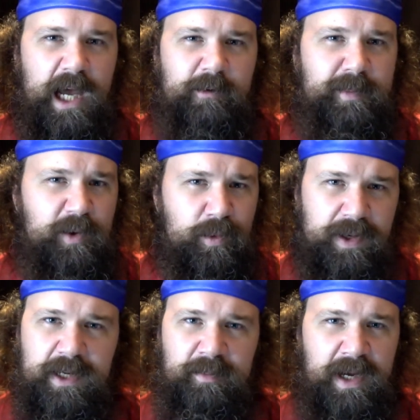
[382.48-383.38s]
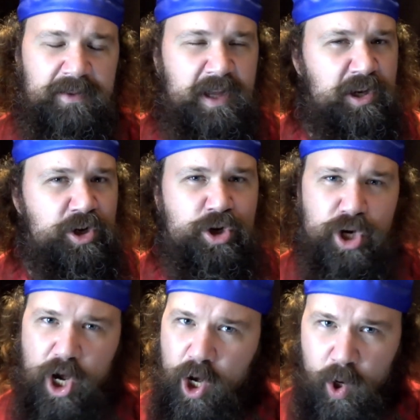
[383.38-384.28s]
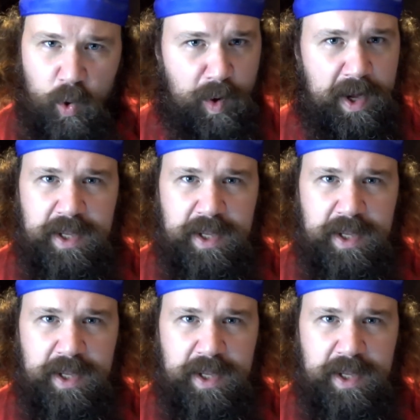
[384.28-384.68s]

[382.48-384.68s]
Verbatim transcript: I would be willing to bet that no